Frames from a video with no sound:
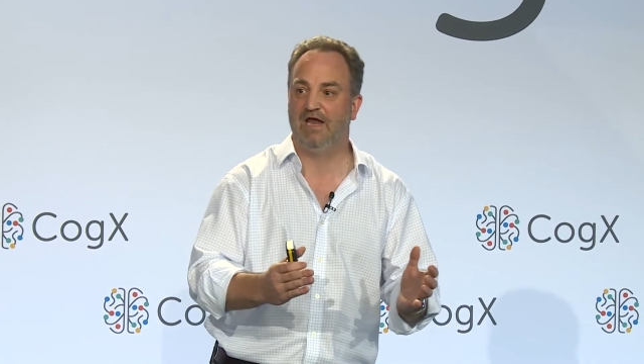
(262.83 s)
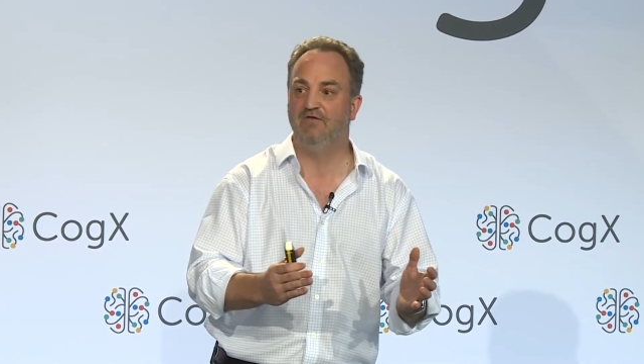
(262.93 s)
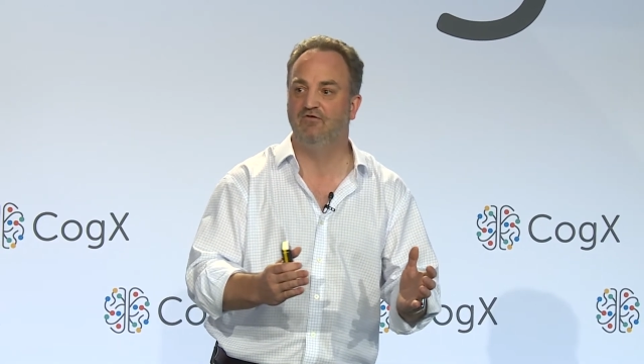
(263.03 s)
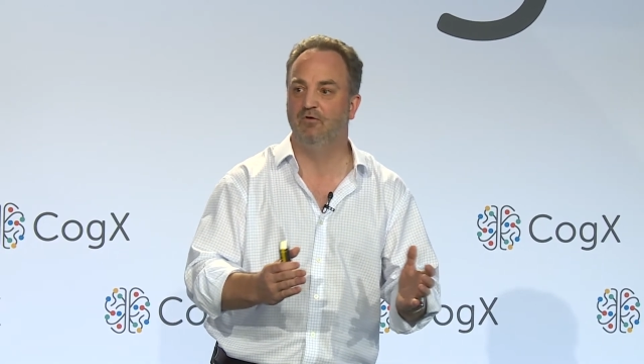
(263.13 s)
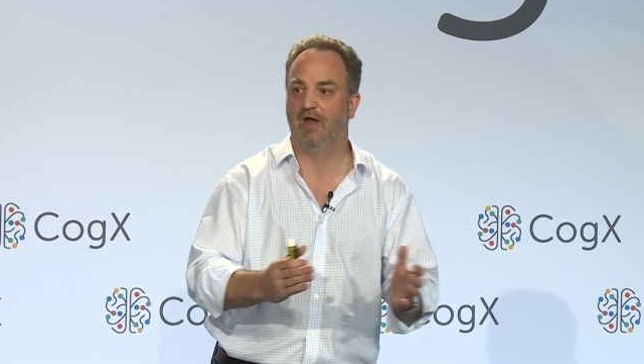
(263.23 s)

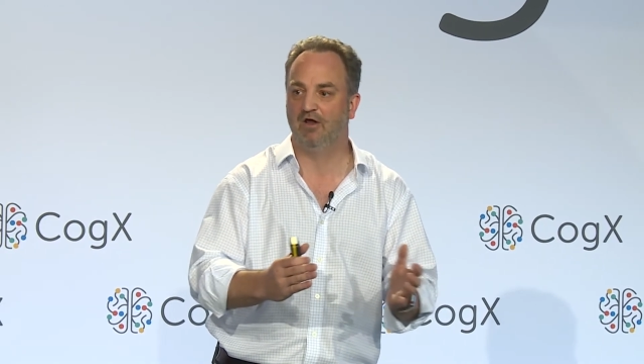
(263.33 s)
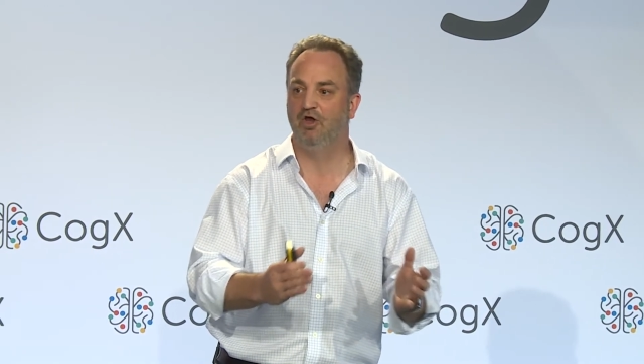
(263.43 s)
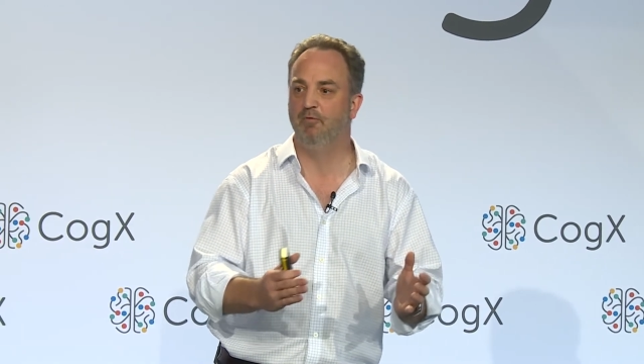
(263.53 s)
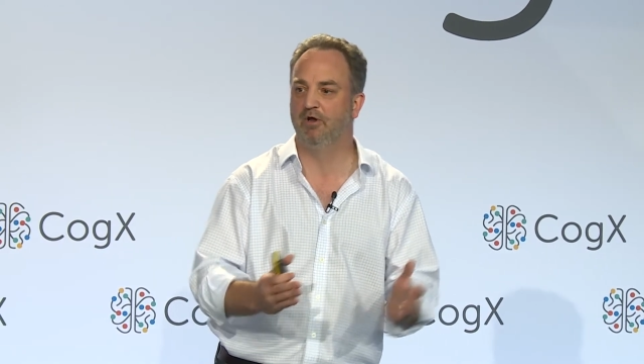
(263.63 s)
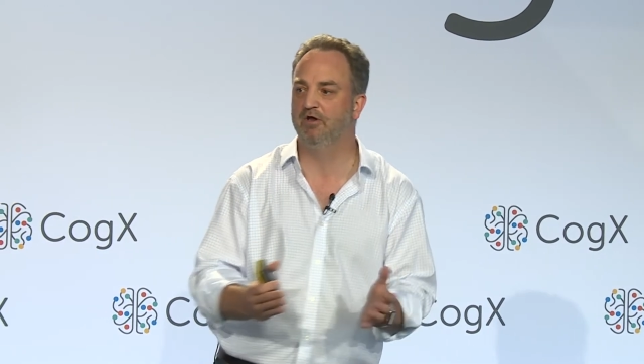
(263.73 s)
into that
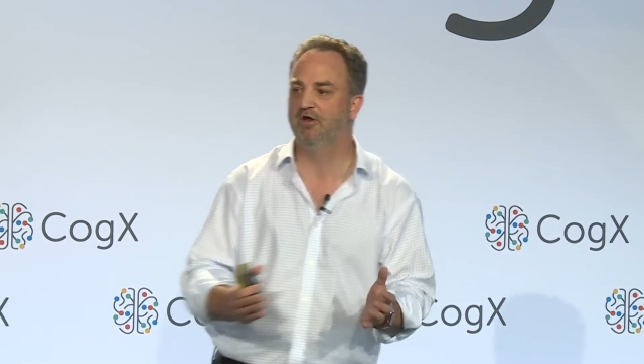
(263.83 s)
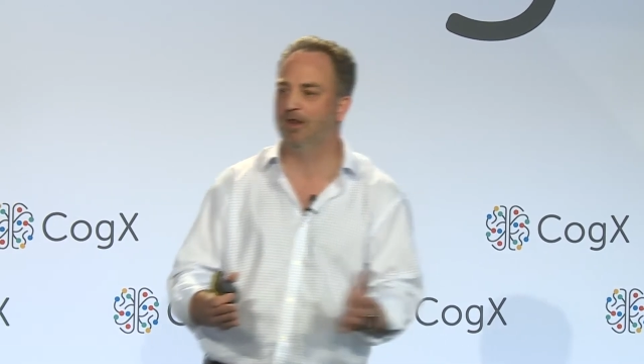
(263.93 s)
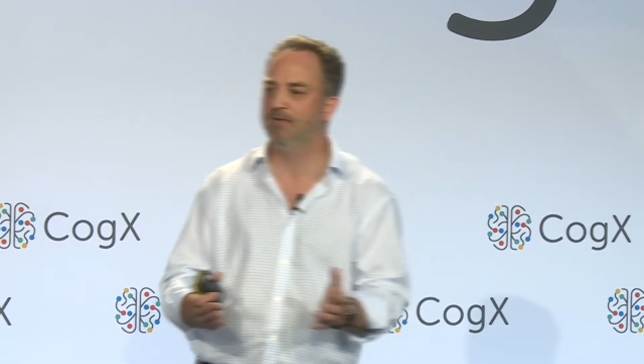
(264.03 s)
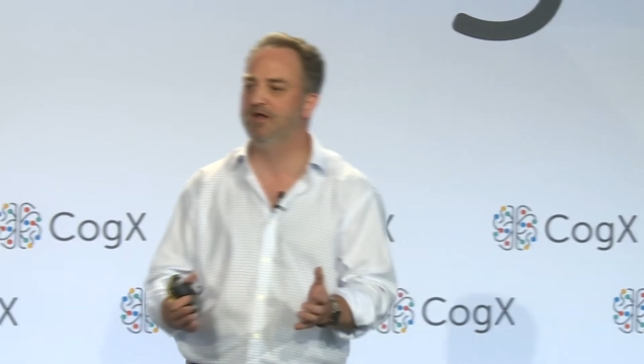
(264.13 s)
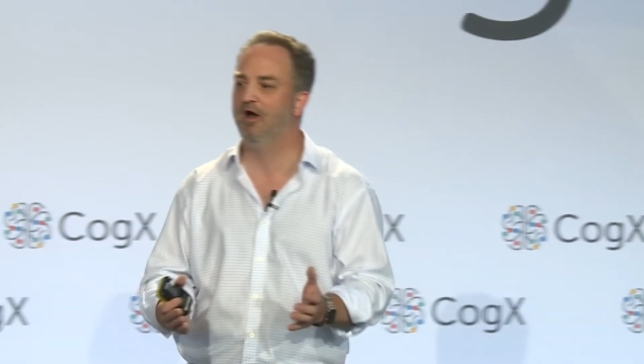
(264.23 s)
human and
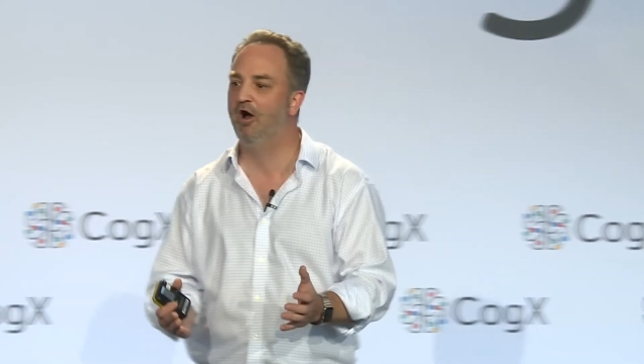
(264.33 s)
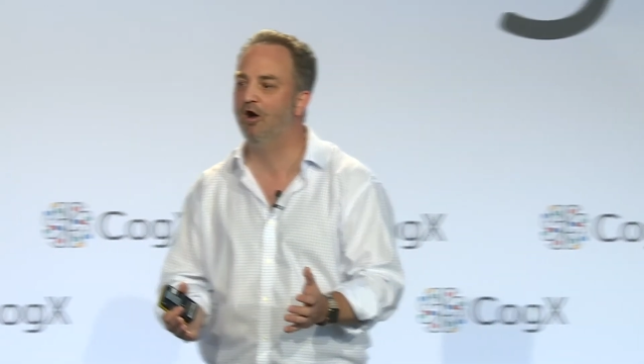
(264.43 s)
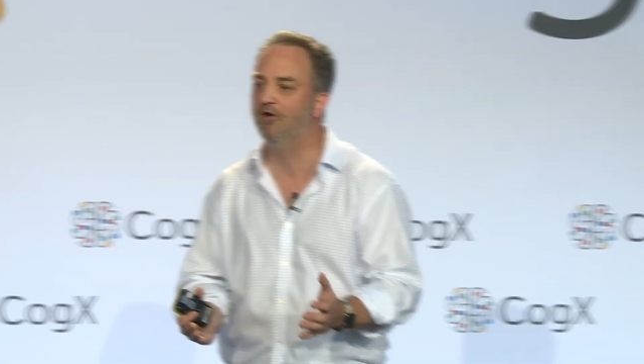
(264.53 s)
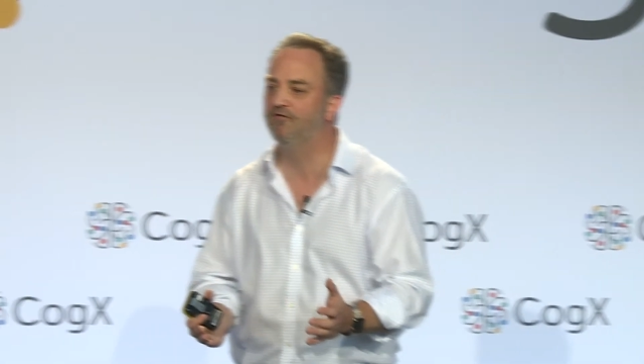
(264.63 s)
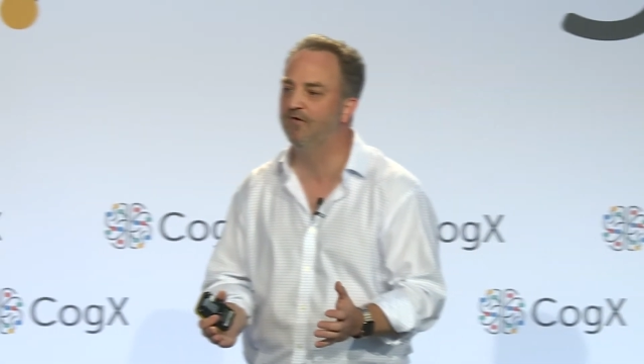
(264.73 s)
cut them in
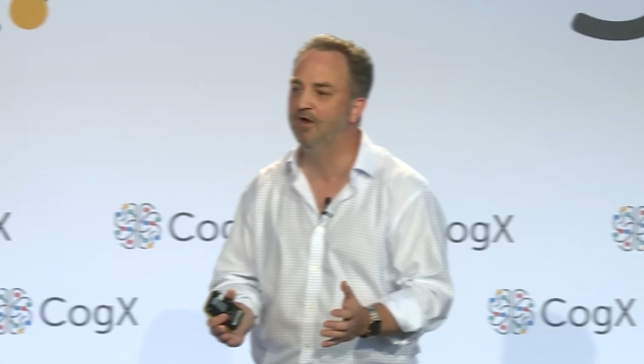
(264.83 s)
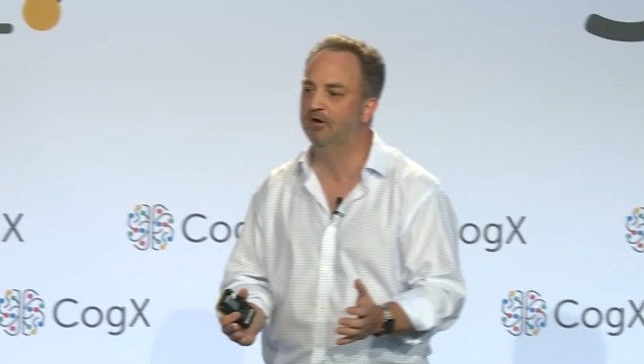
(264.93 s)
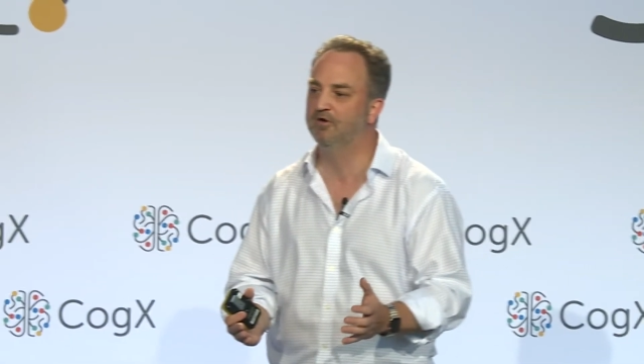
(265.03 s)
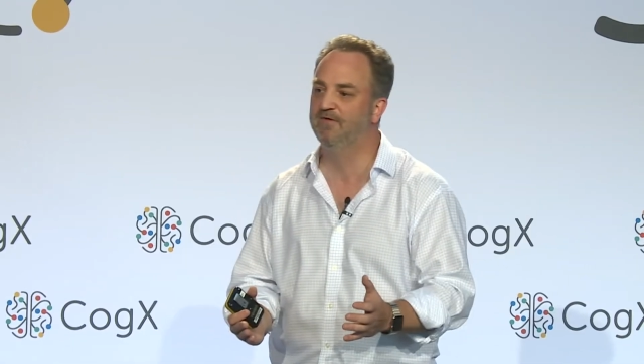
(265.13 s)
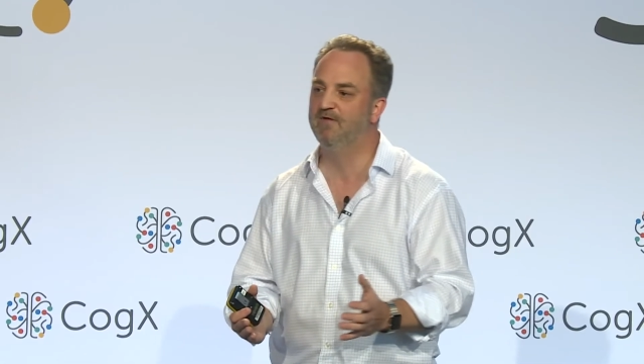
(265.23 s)
half
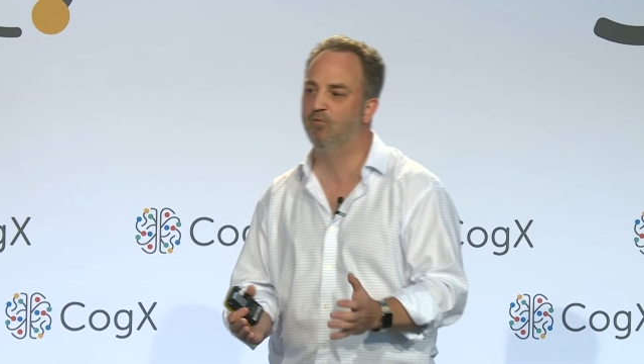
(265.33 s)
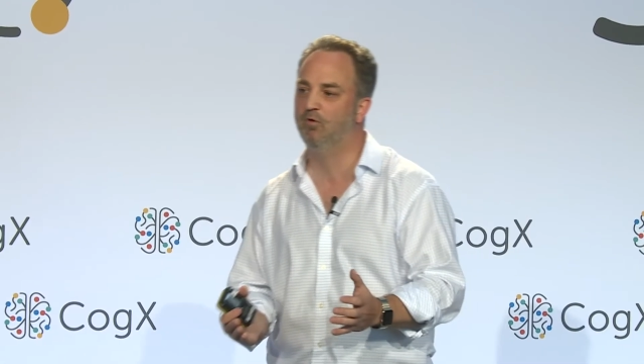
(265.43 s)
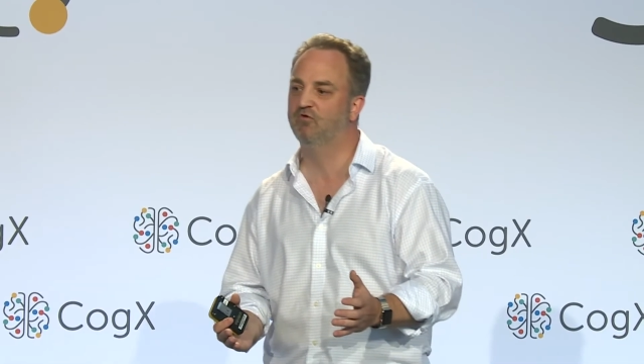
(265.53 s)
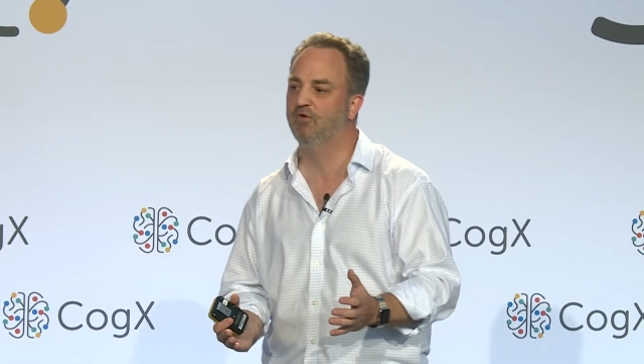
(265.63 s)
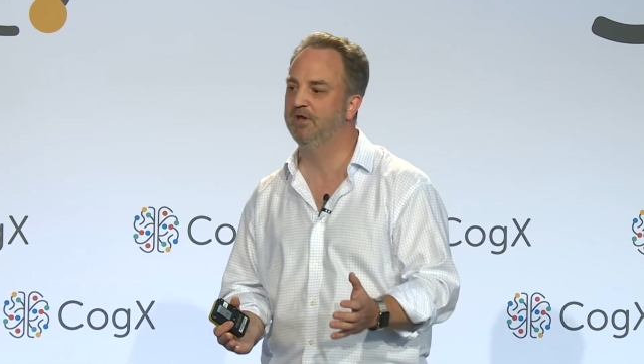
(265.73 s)
because they've
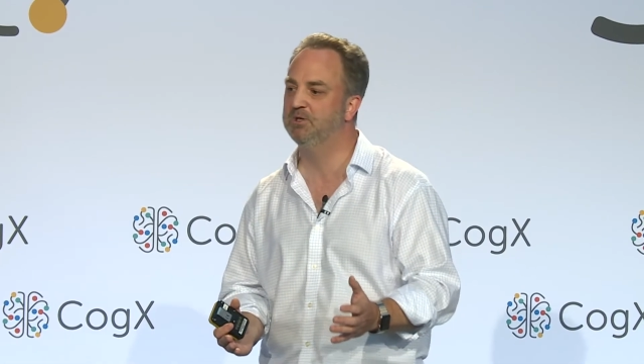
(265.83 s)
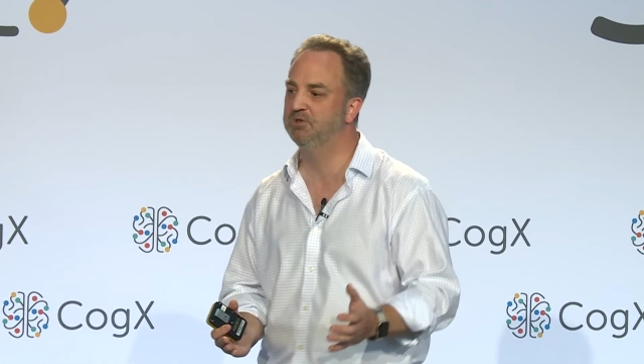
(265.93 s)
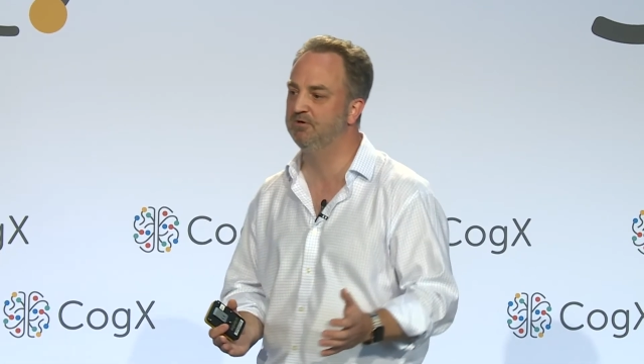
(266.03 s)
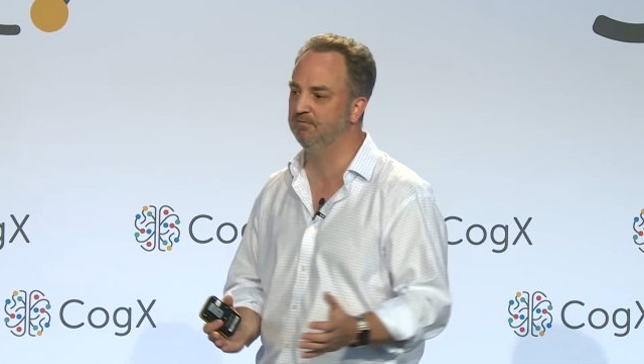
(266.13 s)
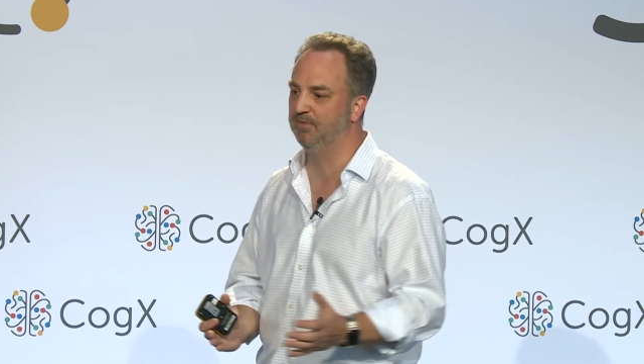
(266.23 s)
walked where they
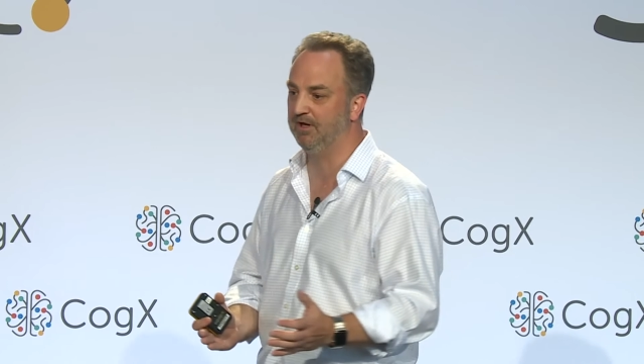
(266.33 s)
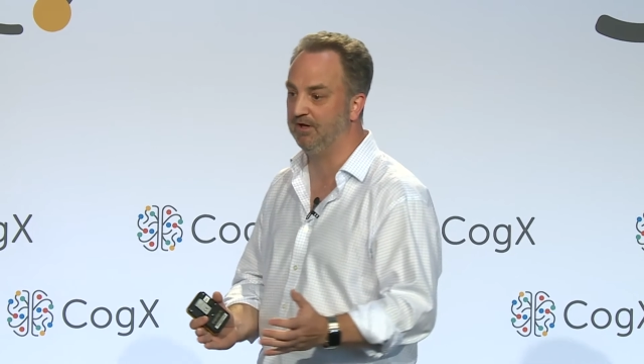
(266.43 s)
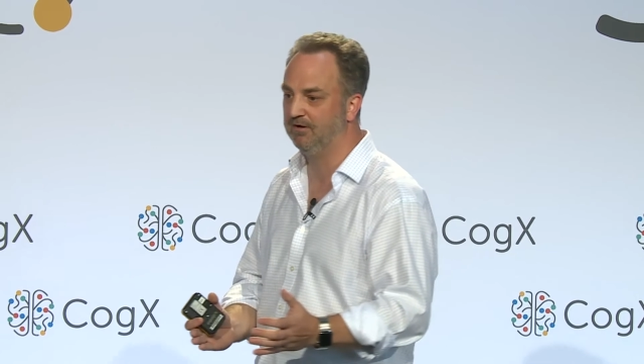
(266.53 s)
shouldn't be.